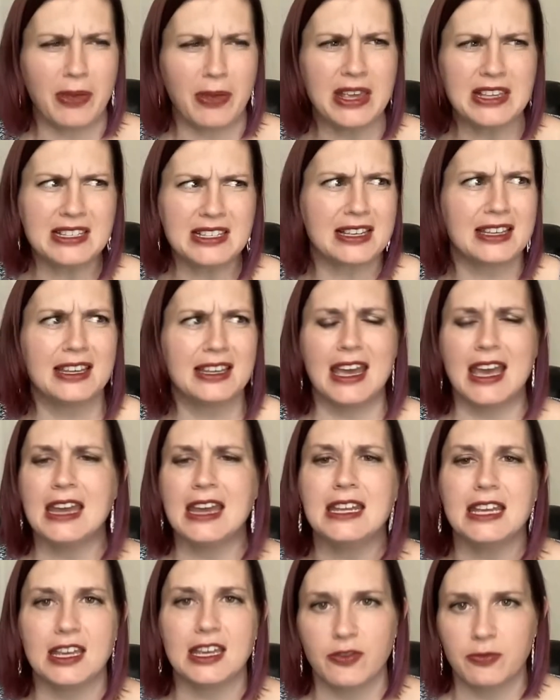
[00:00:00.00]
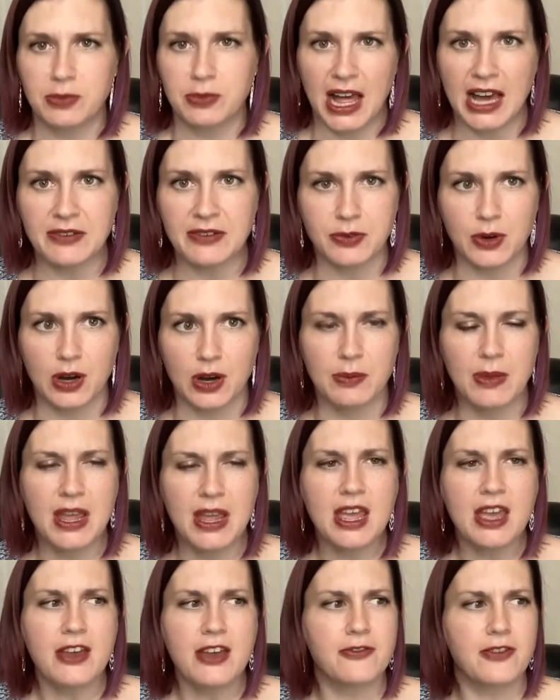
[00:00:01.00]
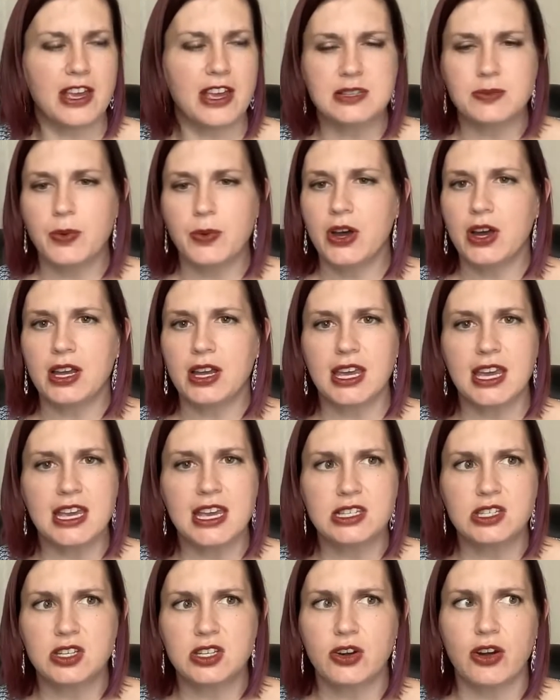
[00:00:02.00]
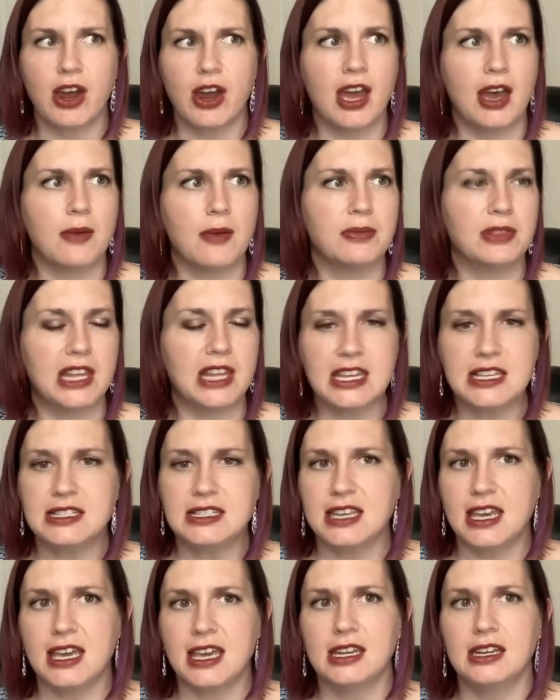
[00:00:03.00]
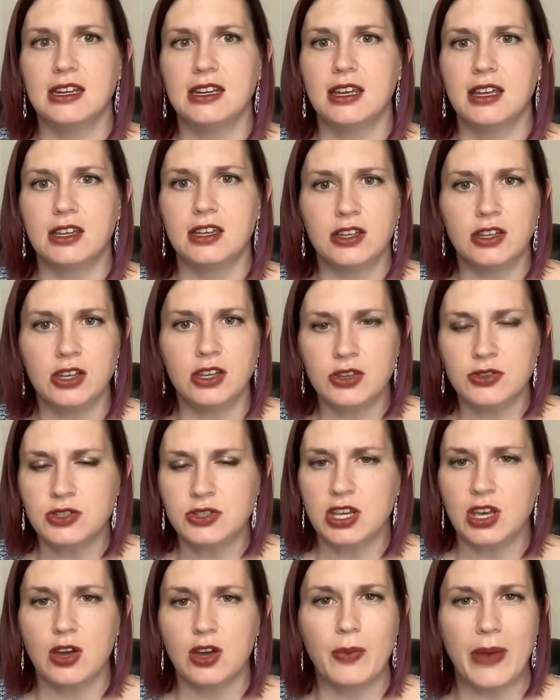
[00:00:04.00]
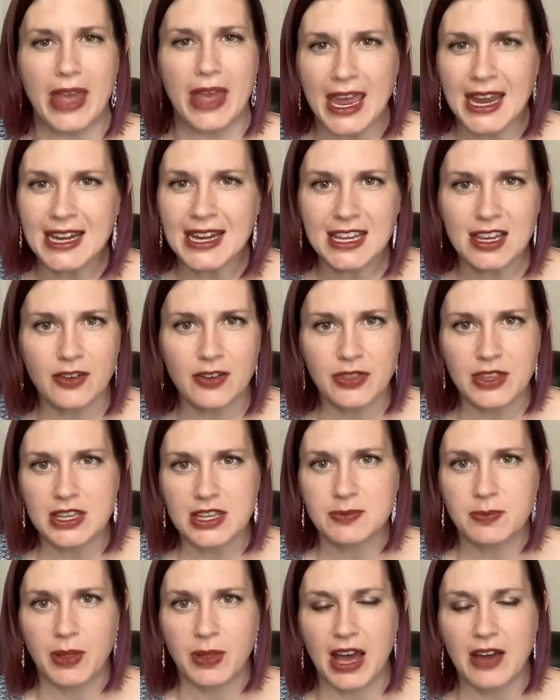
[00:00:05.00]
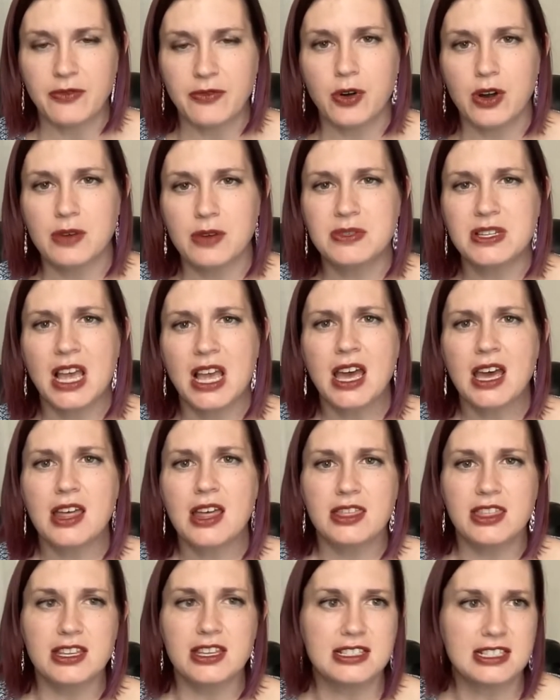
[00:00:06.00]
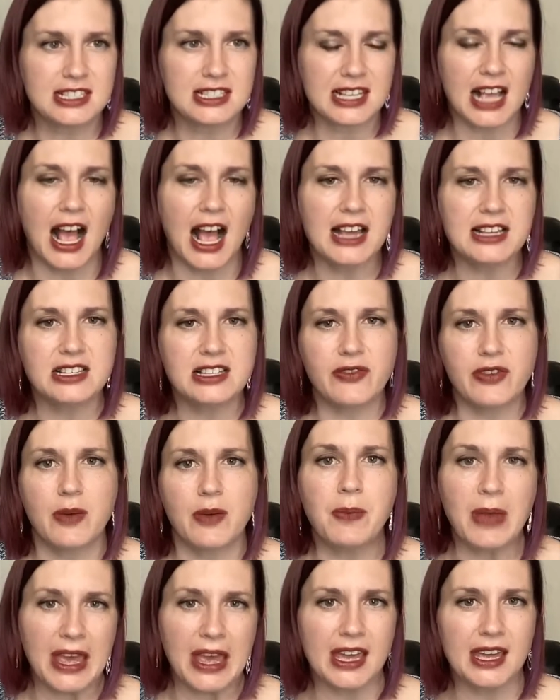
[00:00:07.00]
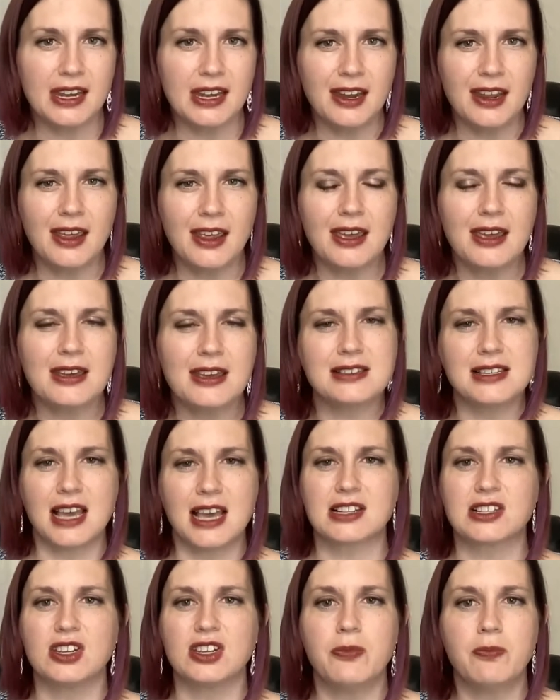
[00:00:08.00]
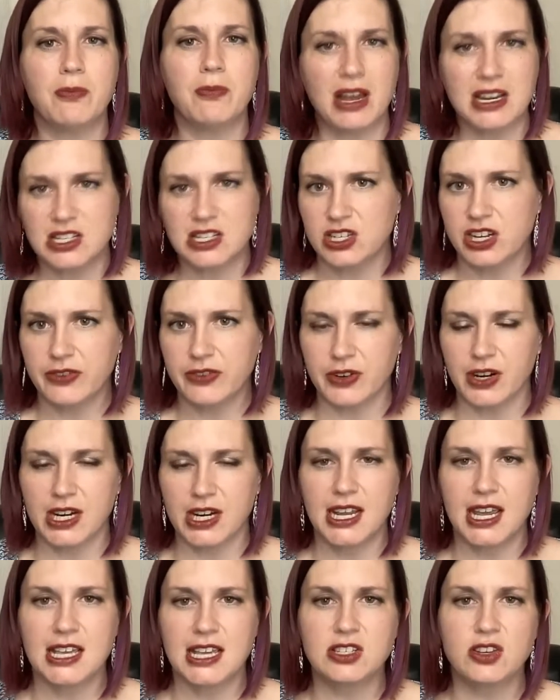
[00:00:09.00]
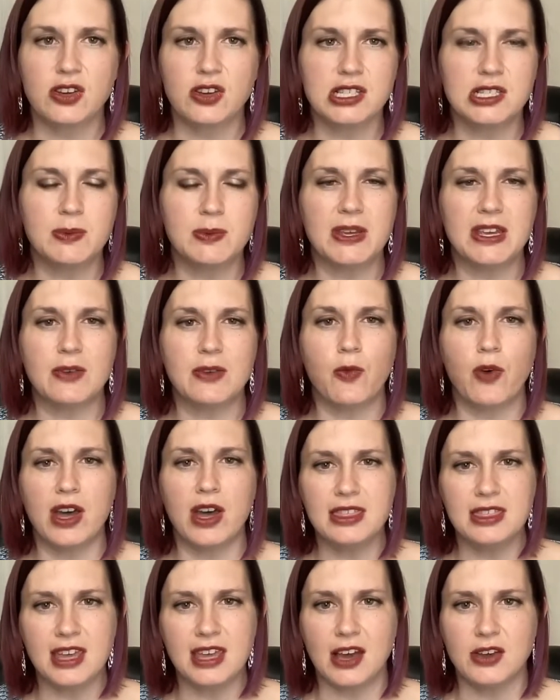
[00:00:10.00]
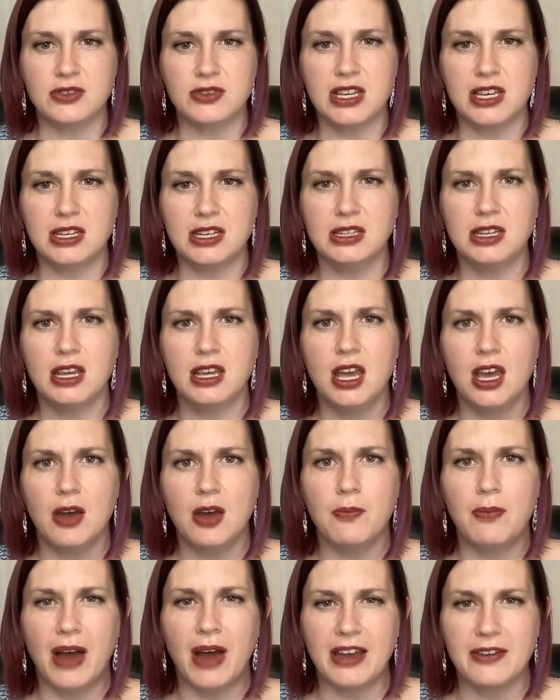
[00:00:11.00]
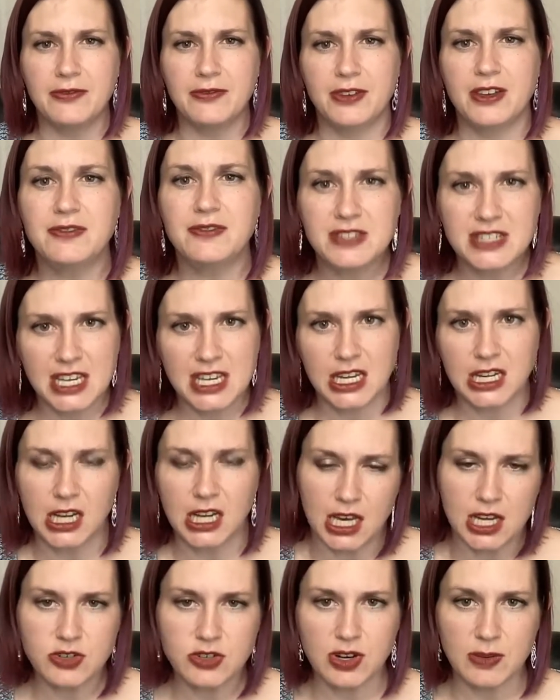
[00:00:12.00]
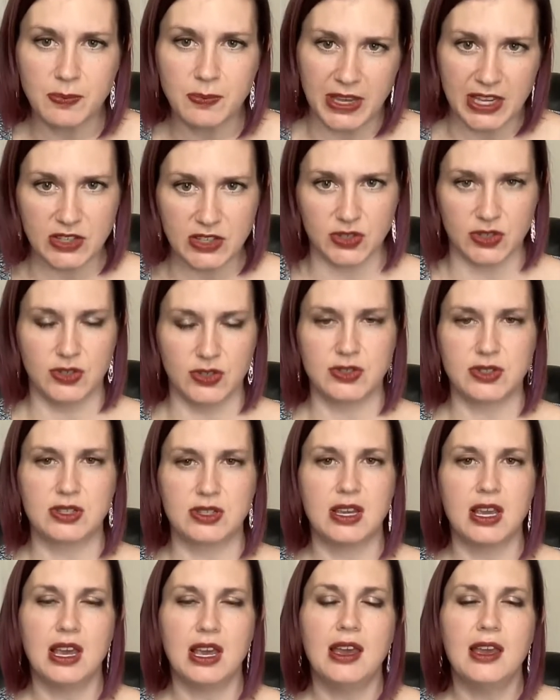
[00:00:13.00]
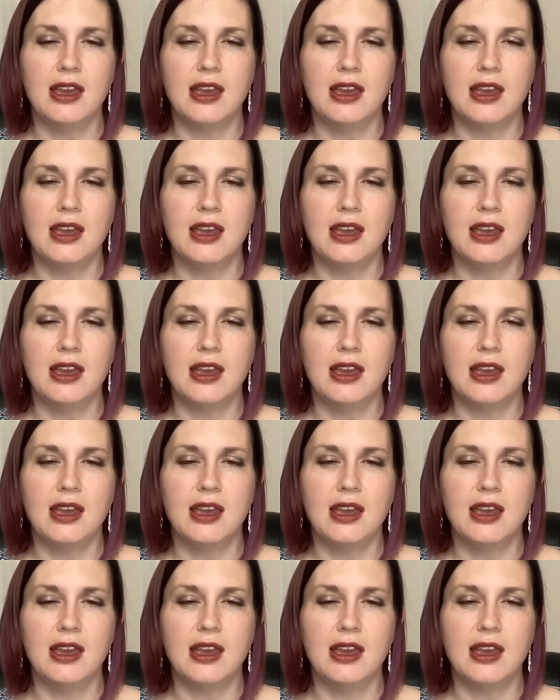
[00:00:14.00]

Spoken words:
basically any platform. Facebook, Instagram, LinkedIn, YouTube, any of these platforms, the size of a pin is actually much different. It's going to be 1000 by 1500 pixels.